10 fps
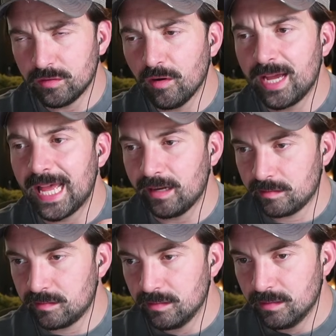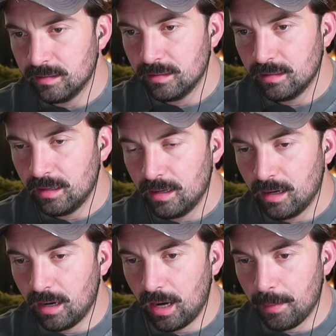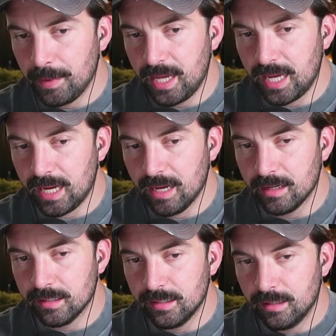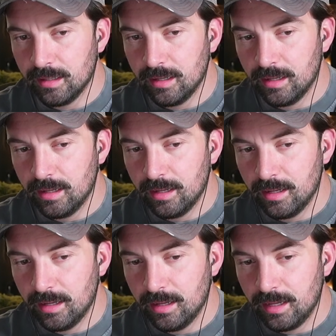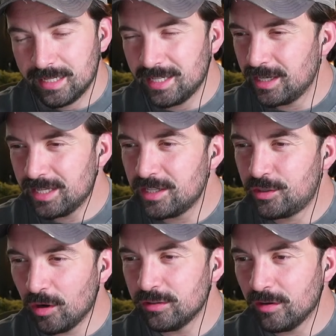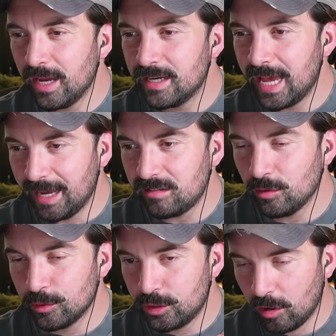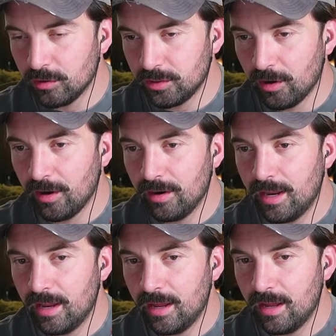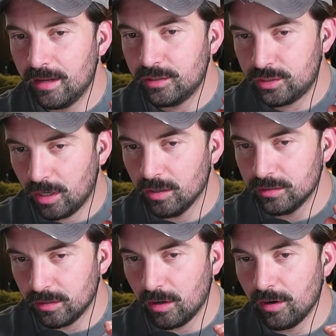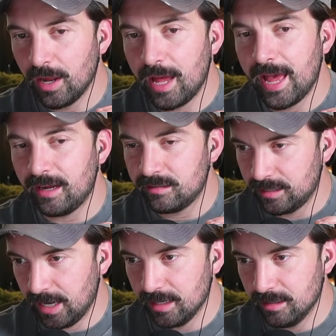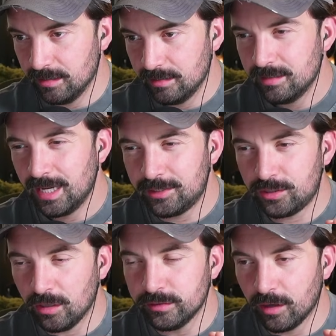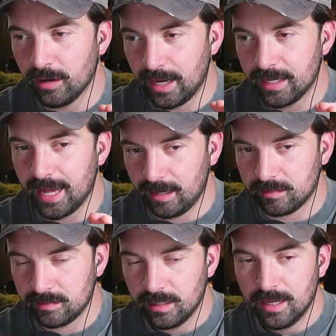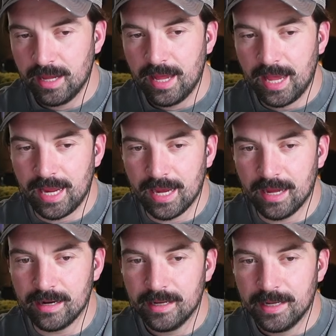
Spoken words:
X. And is it Charizardite X or Charizard Xite? It's Charizardite X, and